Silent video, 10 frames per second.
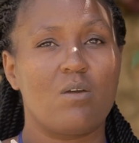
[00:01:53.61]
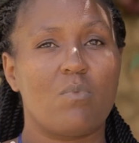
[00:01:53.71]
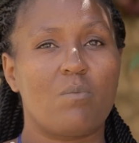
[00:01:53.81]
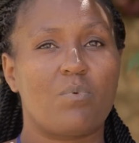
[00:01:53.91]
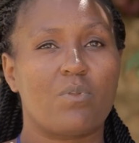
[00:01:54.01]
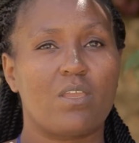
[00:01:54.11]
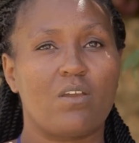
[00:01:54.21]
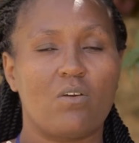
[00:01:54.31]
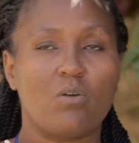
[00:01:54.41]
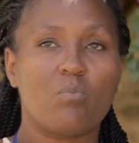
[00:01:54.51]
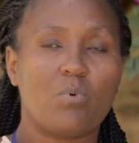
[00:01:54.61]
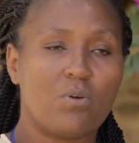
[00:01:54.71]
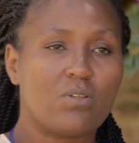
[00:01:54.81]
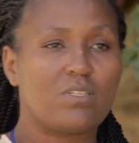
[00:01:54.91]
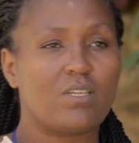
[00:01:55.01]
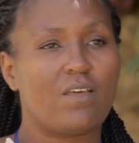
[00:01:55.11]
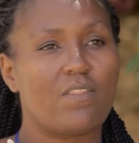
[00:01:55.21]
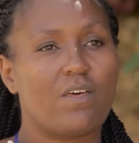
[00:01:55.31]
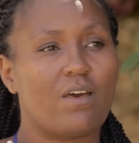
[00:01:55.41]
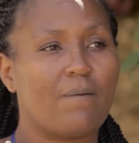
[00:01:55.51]
but bringing on board
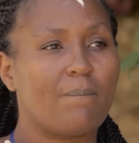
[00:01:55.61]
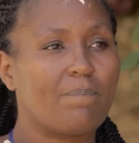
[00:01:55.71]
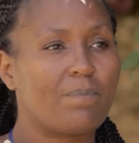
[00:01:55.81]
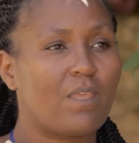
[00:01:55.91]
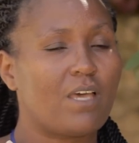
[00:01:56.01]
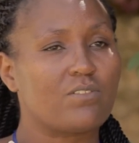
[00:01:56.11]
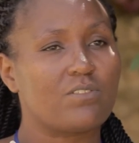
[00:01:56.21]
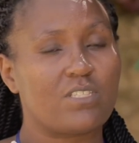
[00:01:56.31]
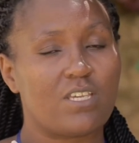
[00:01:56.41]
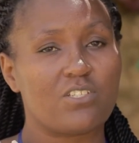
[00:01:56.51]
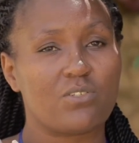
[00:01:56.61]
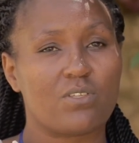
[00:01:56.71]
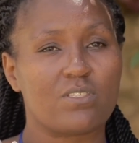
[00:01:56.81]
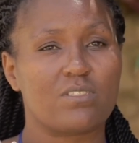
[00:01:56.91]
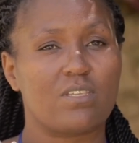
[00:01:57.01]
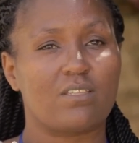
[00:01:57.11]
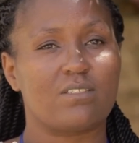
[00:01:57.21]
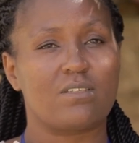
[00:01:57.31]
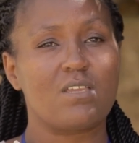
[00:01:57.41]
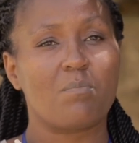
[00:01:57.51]
other associations
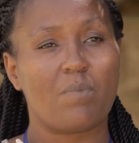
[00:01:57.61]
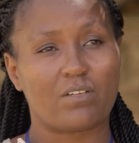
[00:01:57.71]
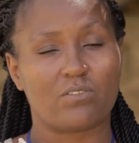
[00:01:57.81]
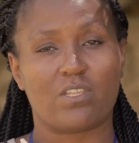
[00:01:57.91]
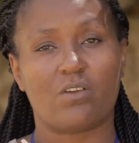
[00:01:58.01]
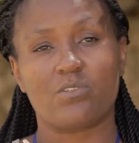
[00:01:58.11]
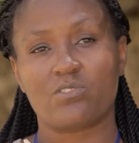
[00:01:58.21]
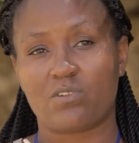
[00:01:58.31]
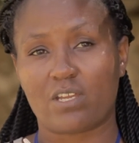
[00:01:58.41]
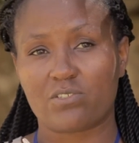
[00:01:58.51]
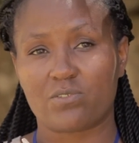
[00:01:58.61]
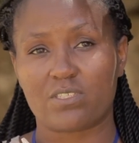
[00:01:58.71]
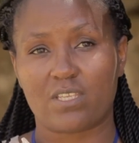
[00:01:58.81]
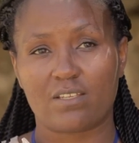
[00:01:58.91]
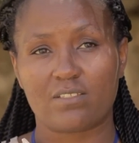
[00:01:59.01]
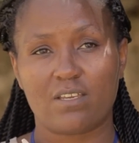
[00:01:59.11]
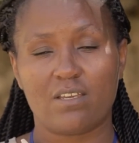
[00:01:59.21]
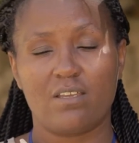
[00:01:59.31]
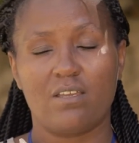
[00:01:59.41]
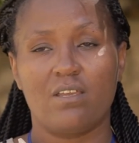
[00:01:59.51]
that impact on the construction sector,
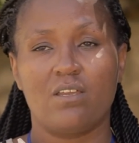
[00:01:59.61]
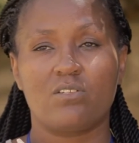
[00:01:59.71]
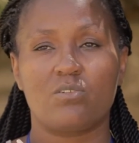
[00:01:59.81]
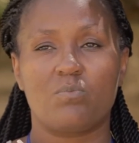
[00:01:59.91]
to